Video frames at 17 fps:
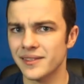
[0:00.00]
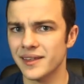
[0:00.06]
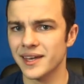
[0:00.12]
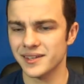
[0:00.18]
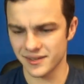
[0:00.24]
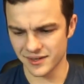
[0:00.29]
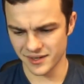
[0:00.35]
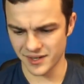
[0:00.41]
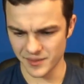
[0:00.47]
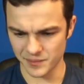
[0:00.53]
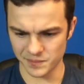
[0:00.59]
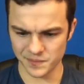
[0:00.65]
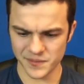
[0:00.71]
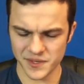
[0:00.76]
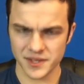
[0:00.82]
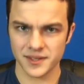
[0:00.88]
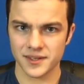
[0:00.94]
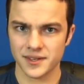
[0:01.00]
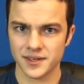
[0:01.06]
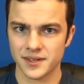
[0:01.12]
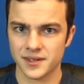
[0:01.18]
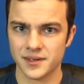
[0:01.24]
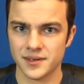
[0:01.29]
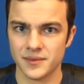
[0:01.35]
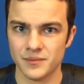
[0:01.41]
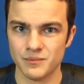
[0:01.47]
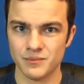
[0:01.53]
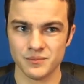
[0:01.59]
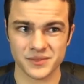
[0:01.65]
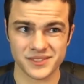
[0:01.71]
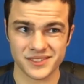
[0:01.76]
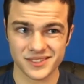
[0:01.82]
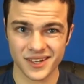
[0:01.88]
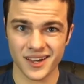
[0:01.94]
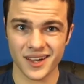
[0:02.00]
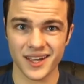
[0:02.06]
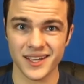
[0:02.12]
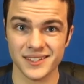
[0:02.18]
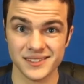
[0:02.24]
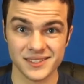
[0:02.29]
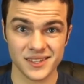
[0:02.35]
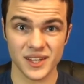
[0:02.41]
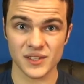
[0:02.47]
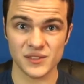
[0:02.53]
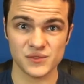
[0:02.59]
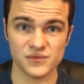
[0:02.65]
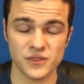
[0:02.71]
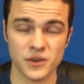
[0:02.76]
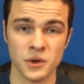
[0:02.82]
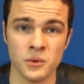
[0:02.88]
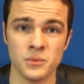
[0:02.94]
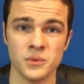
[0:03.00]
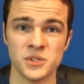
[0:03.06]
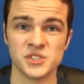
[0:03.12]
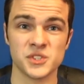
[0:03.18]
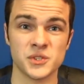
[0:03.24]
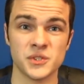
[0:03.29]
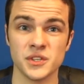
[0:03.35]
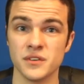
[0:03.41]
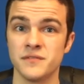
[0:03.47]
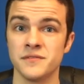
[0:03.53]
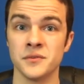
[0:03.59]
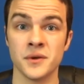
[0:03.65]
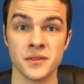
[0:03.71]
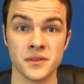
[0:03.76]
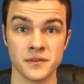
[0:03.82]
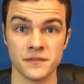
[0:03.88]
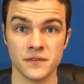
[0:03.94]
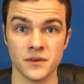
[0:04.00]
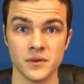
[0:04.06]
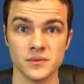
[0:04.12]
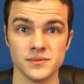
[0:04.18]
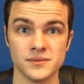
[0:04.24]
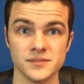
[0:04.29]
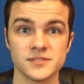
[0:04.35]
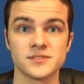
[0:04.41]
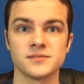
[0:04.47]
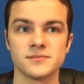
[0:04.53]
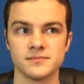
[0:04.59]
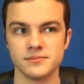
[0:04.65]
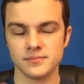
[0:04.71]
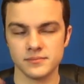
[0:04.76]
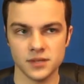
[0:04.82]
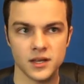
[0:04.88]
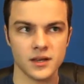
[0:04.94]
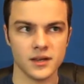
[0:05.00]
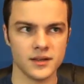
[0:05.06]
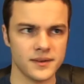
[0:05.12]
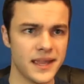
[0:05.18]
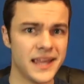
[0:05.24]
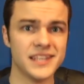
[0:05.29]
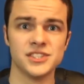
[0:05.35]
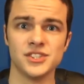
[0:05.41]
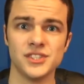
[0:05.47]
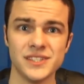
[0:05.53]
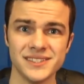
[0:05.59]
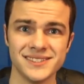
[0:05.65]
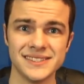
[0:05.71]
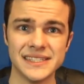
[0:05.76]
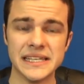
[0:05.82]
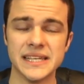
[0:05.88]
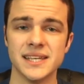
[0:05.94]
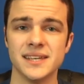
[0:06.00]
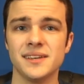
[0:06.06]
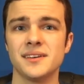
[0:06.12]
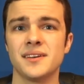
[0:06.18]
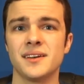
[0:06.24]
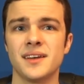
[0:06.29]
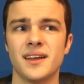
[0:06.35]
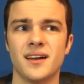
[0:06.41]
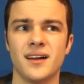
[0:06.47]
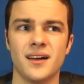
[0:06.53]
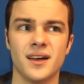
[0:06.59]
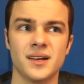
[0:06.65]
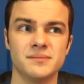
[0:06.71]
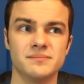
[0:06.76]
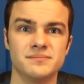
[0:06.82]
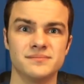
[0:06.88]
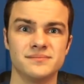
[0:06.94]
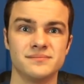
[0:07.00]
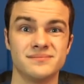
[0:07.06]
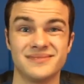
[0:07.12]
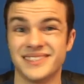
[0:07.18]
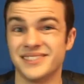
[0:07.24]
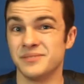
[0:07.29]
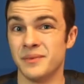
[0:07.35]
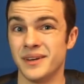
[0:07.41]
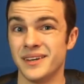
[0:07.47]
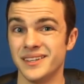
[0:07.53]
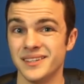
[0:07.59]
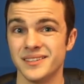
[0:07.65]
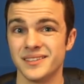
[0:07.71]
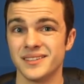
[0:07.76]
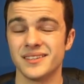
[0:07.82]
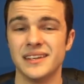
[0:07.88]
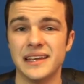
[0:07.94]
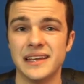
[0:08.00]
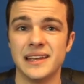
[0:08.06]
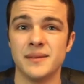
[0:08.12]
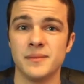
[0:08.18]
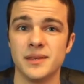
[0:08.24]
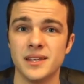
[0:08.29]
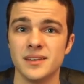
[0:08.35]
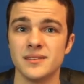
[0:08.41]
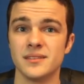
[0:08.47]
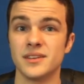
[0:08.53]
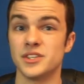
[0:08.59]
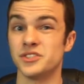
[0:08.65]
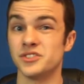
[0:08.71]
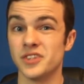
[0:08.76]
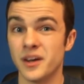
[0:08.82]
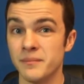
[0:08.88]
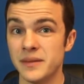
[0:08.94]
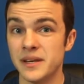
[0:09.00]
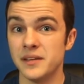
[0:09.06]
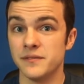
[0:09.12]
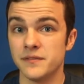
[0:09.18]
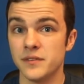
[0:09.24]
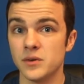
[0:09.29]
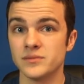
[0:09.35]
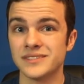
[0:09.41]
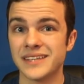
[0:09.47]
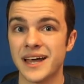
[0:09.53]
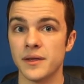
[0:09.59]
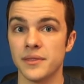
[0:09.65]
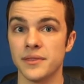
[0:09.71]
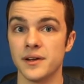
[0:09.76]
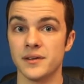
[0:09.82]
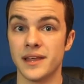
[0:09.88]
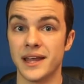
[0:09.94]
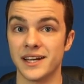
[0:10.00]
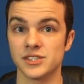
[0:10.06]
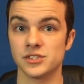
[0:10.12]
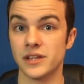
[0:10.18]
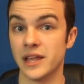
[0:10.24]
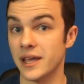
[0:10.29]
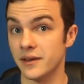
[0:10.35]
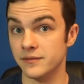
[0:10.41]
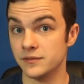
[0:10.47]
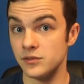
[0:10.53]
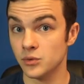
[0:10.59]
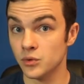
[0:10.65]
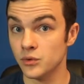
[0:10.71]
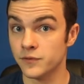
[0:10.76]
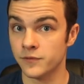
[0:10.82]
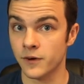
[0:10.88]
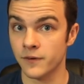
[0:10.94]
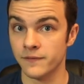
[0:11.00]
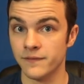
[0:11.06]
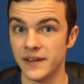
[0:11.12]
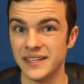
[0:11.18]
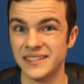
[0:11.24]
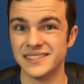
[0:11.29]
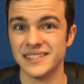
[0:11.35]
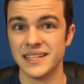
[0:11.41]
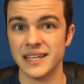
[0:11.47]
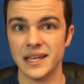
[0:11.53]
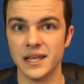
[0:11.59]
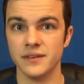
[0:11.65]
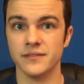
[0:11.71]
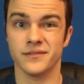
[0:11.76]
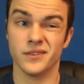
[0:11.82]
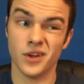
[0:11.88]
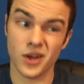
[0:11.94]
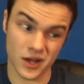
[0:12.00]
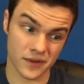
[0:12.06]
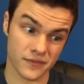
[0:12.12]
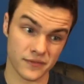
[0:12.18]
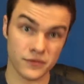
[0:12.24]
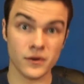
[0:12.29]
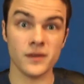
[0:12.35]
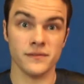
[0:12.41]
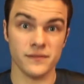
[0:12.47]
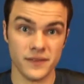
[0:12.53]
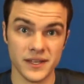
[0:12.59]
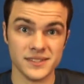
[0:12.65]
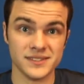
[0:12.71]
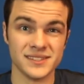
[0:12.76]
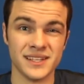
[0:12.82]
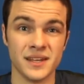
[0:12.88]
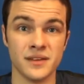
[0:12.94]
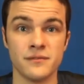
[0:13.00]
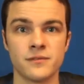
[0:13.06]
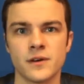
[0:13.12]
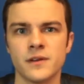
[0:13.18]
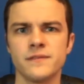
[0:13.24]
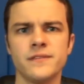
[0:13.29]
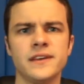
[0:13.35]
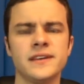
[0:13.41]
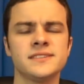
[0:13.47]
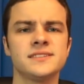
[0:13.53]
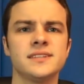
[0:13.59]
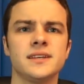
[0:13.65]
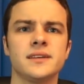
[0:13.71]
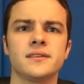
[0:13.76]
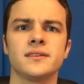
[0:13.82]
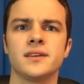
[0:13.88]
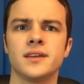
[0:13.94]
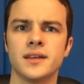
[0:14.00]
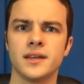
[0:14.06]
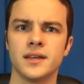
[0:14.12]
that. Um, besides this phone, there's only a few other phones. Uh, HTC, um, that's about it. I mean, there's not many phones out there that actually have dual front facing, if not front facing. And front facing